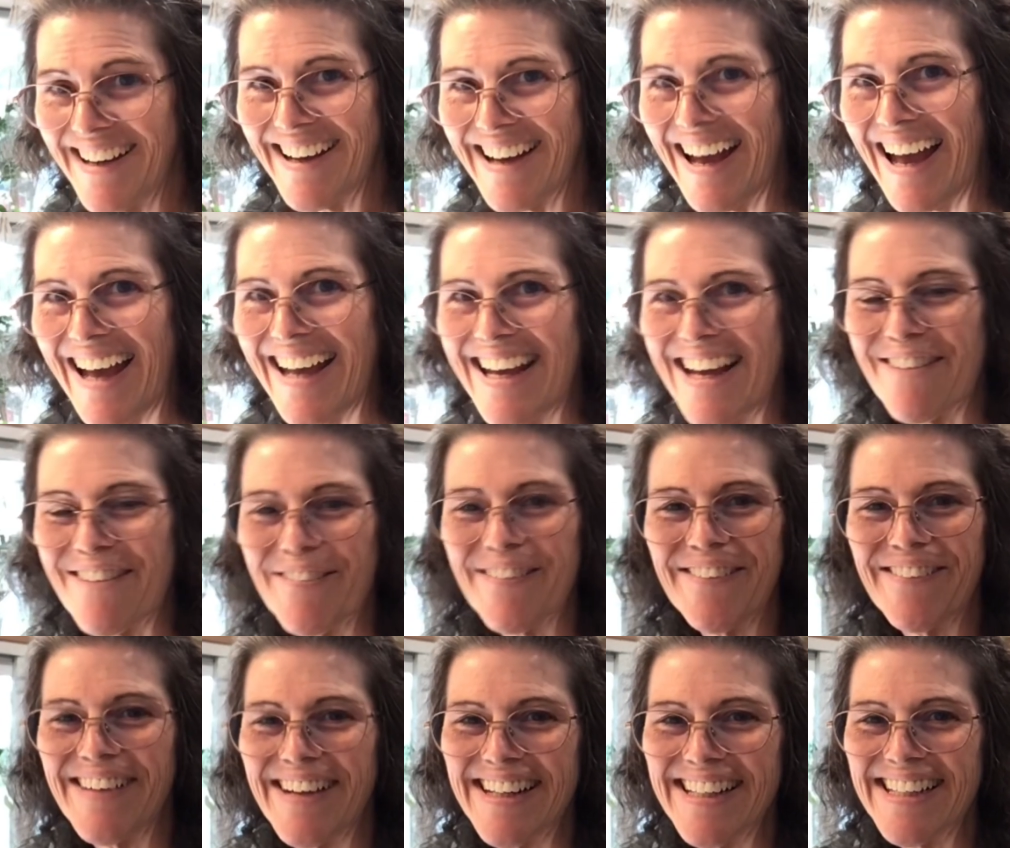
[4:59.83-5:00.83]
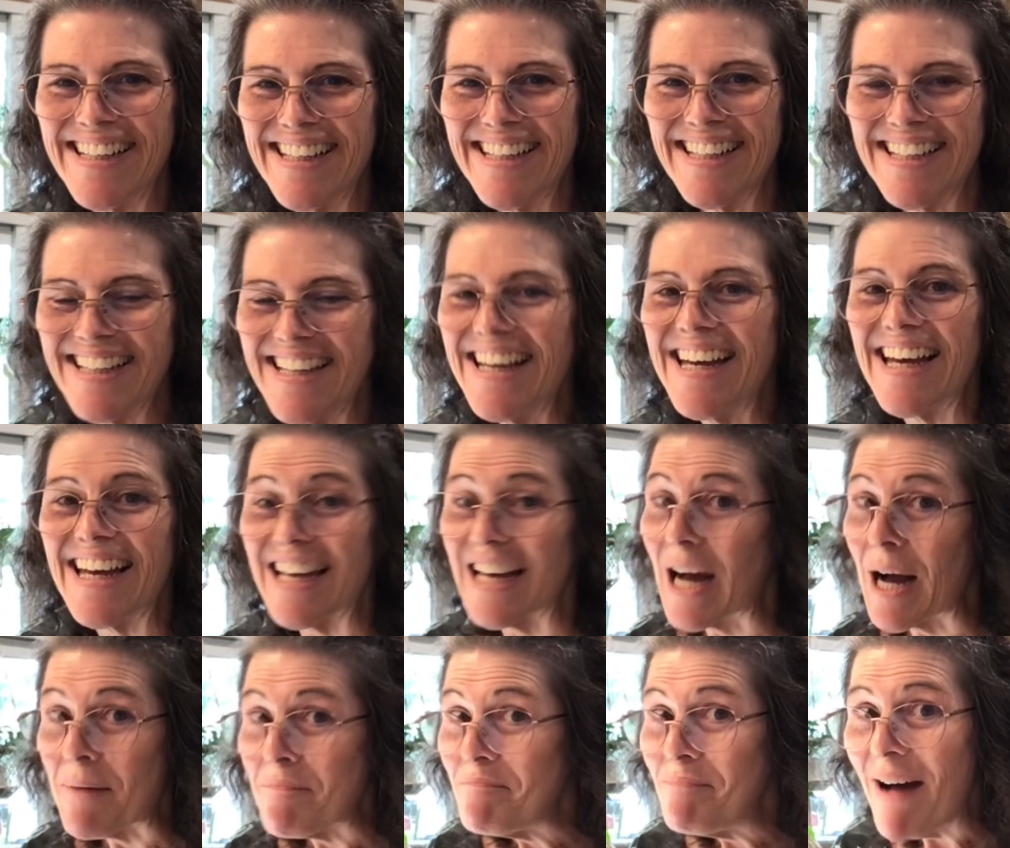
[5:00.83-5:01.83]
Hey everyone,
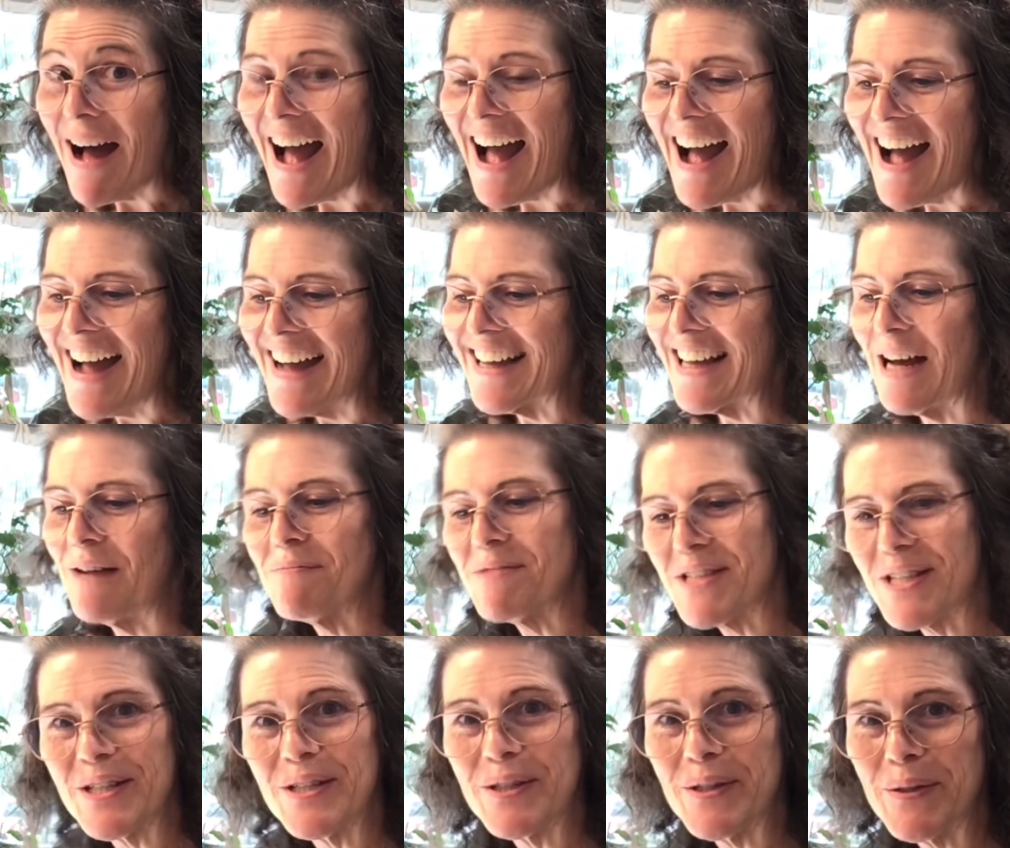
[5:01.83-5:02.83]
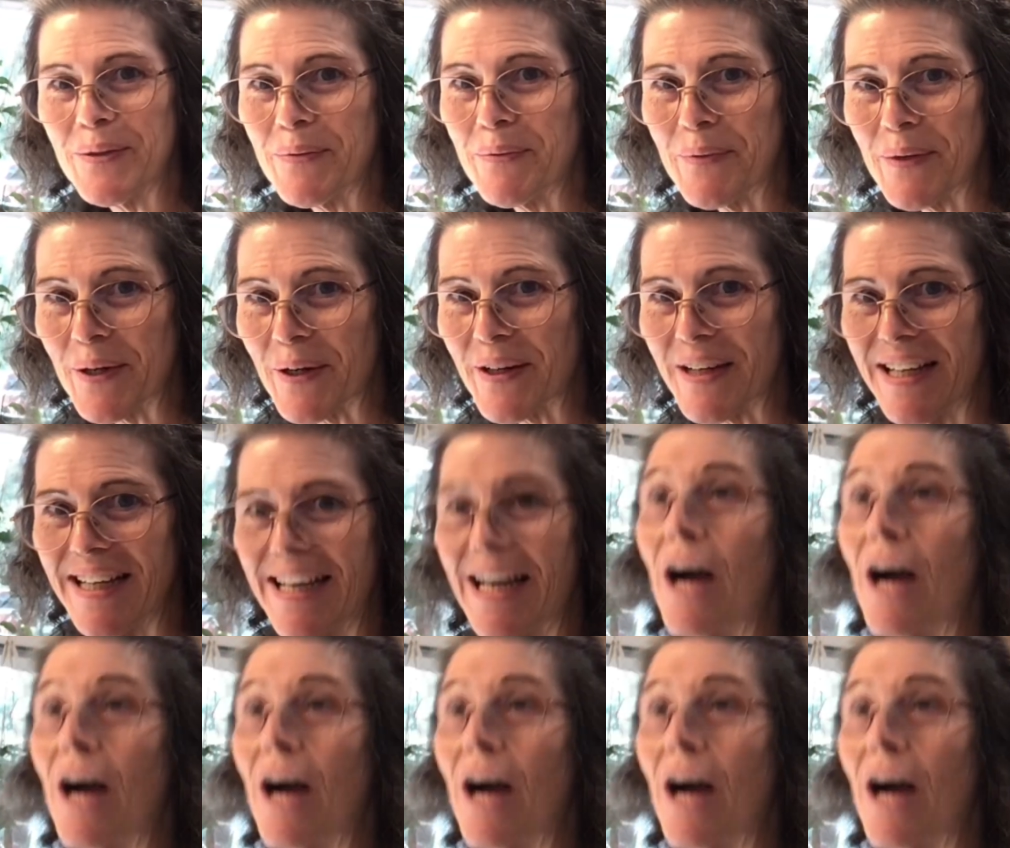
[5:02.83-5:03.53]
I'm back. I'm still working.